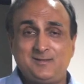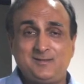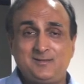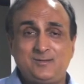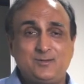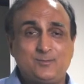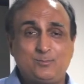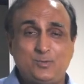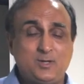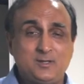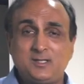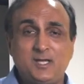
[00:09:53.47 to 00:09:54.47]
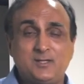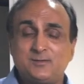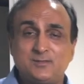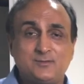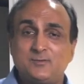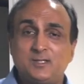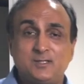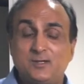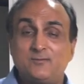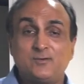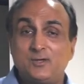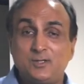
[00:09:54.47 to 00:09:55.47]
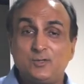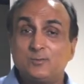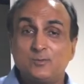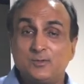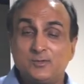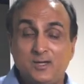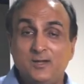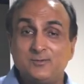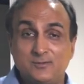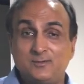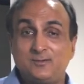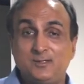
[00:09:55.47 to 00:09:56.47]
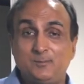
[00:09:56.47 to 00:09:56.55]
your podcast is really not very humorous either.